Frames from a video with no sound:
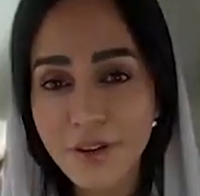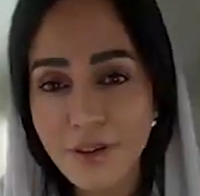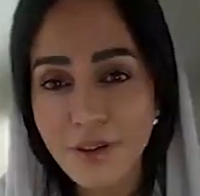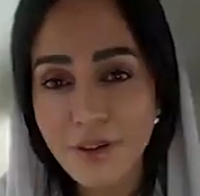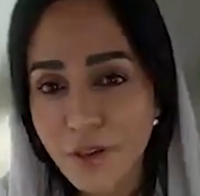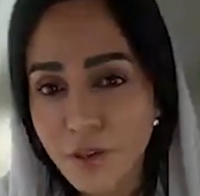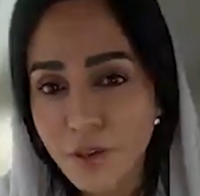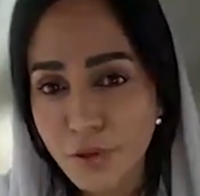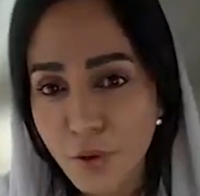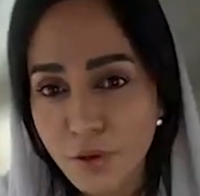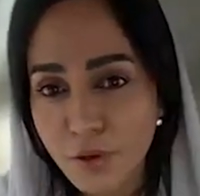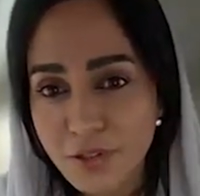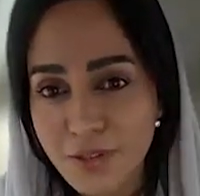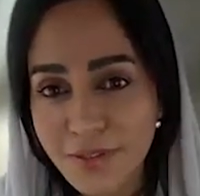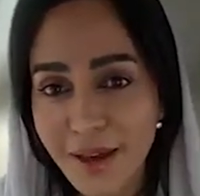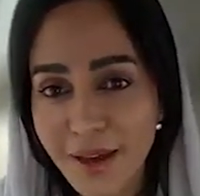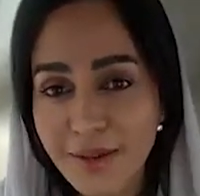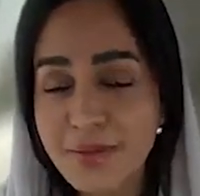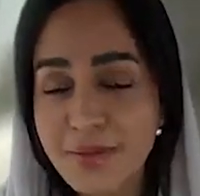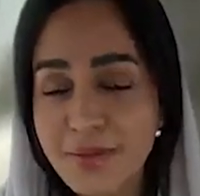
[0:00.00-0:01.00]
having the
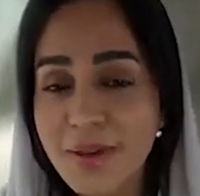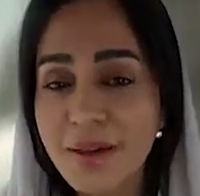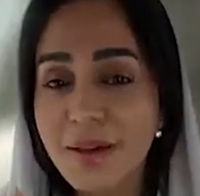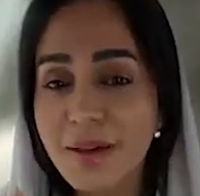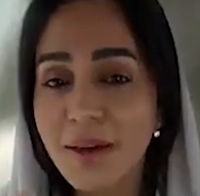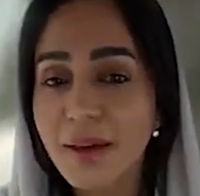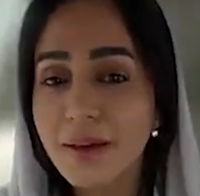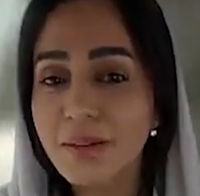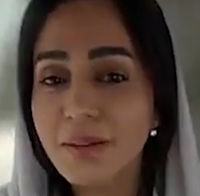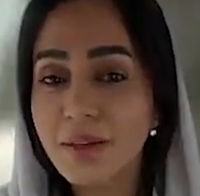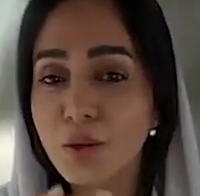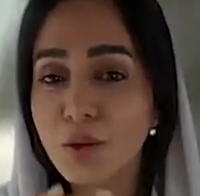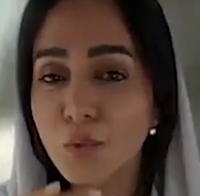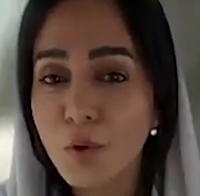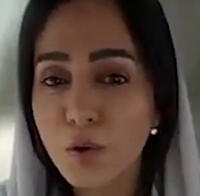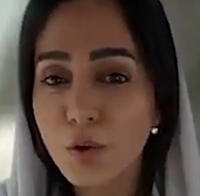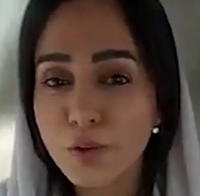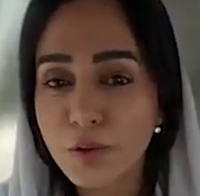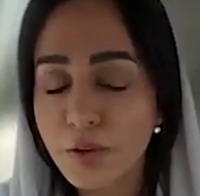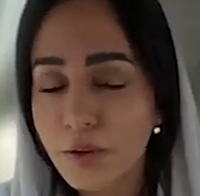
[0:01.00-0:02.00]
thought that
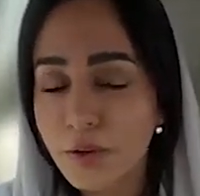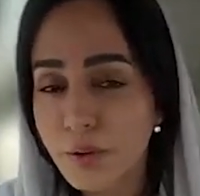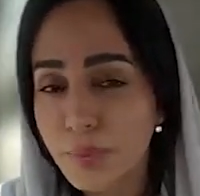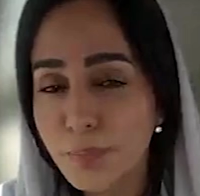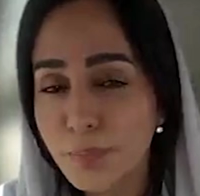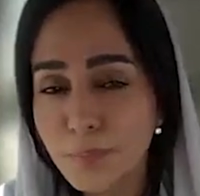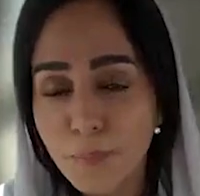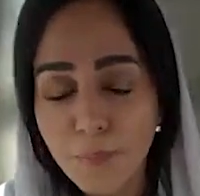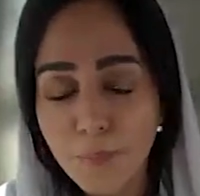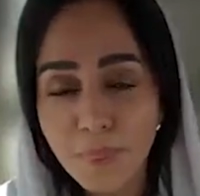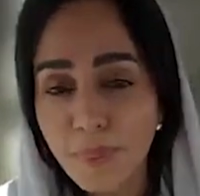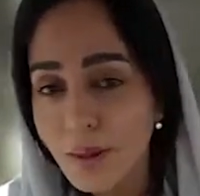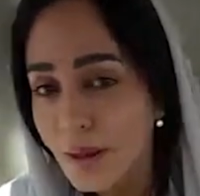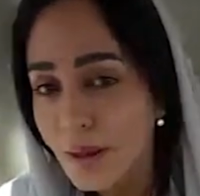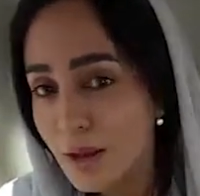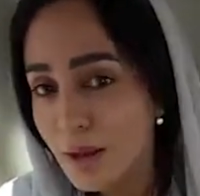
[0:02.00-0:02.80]
any worker,